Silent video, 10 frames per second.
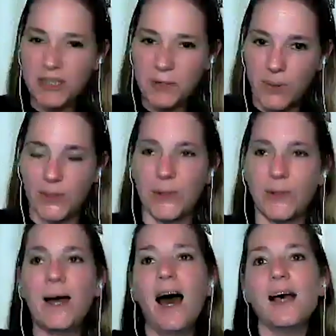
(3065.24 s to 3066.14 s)
woo.
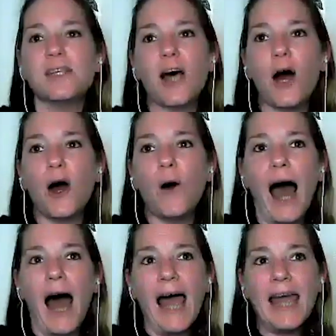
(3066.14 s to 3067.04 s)
So
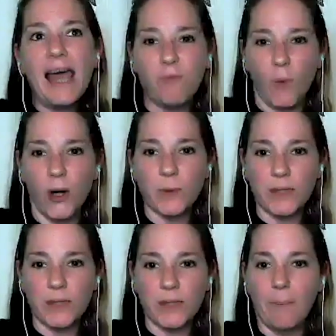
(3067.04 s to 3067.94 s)
I have worked with a
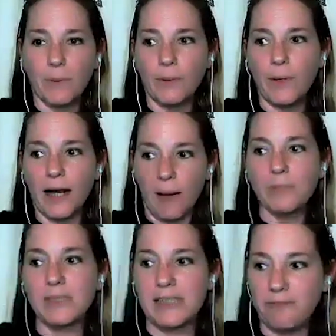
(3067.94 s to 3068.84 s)
couple, a couple
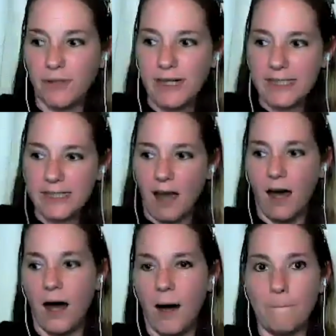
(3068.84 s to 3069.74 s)
different
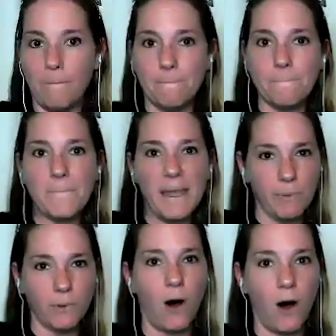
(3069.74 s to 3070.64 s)
um,
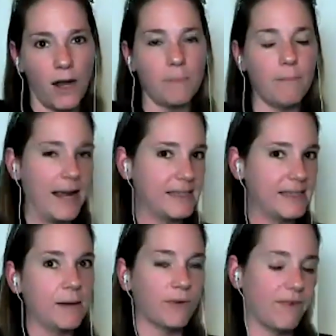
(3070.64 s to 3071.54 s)
people on
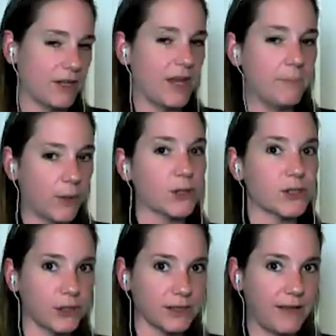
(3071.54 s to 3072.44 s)
mindset and, and
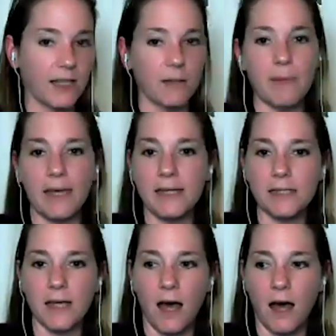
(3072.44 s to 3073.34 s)
personal development.
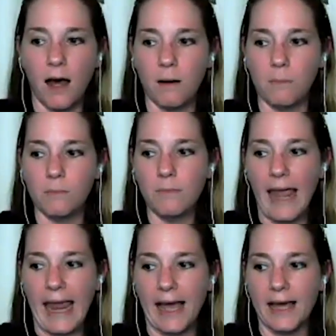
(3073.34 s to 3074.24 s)
Um,
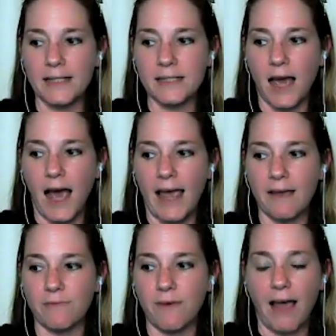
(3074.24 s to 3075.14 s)
and
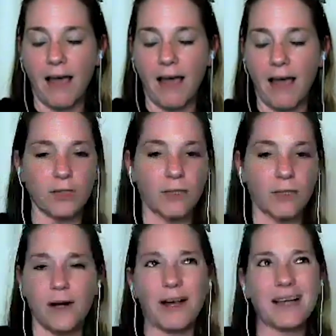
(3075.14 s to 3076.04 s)
I've, I've learned, you
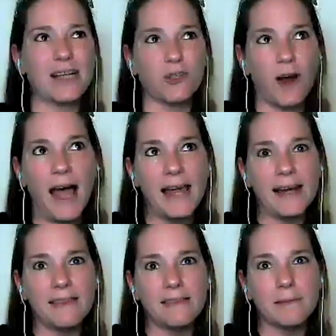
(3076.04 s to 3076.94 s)
know, cause I
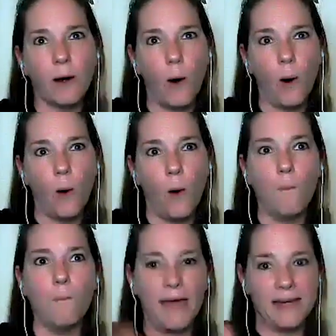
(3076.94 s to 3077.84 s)
tried the whole
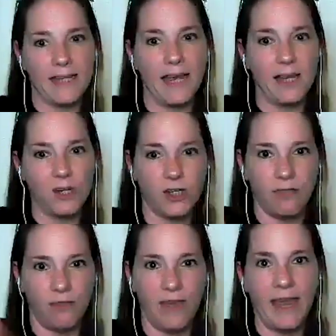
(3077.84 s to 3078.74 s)
meditation
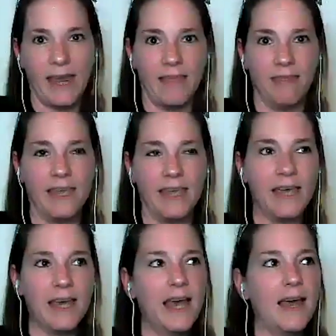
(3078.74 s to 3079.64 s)
thing and the
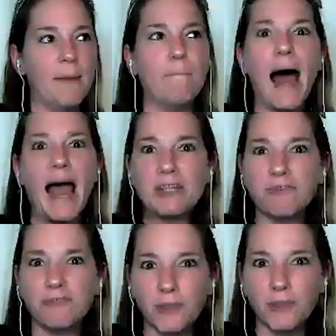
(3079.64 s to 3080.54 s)

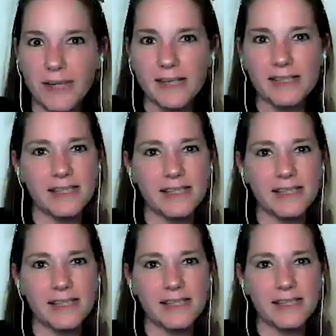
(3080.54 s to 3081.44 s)
mindfulness. And
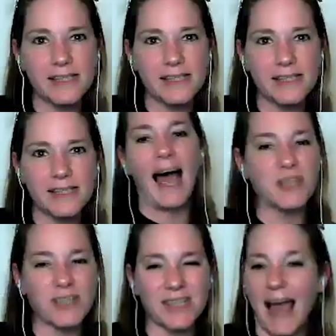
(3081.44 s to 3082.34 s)
it's like, I just,
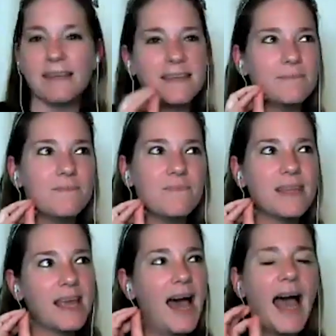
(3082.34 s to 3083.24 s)
I,
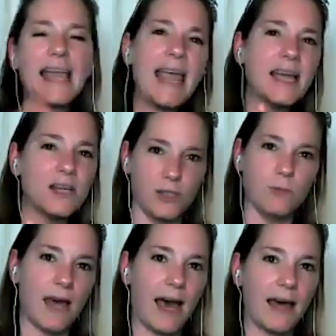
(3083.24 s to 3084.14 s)
I can't do
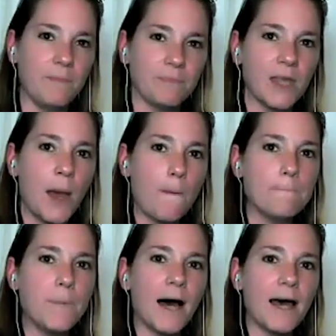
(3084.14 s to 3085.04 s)
that.
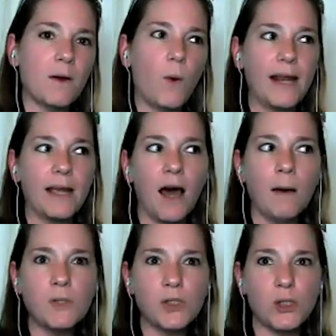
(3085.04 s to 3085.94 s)
But when it
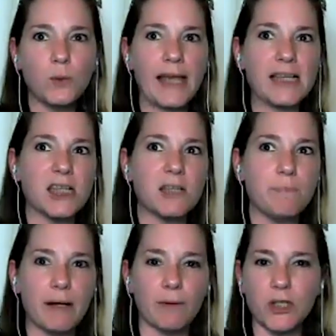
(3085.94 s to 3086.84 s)
comes to like
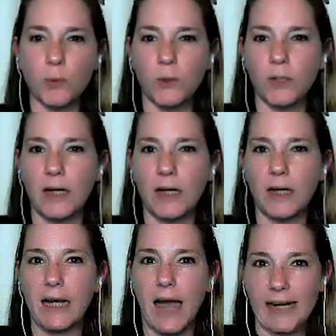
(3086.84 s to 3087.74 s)
spiritual
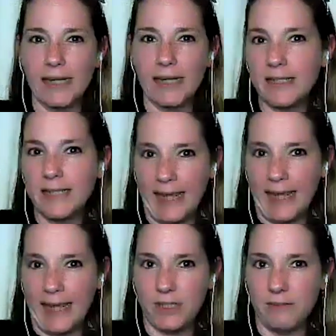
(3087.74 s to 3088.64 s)
guided
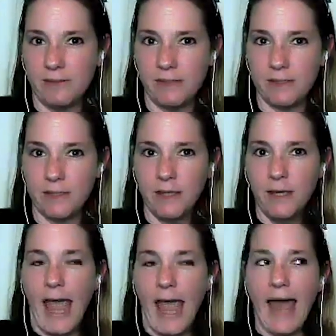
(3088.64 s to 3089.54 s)
meditations
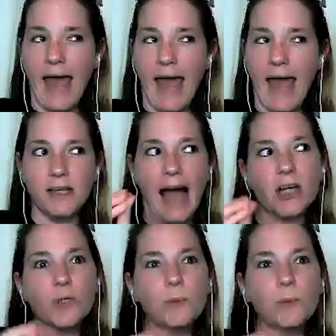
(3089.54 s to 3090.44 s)
and
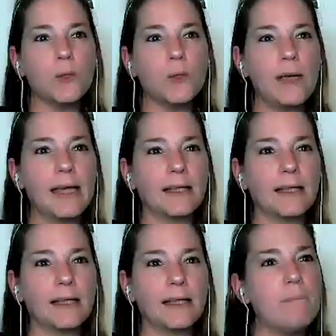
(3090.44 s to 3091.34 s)
actually doing like
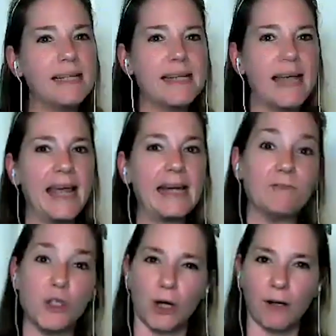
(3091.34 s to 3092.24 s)
meditative
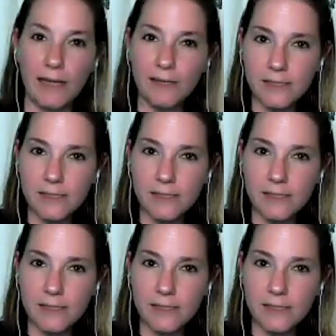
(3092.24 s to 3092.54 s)
journeys,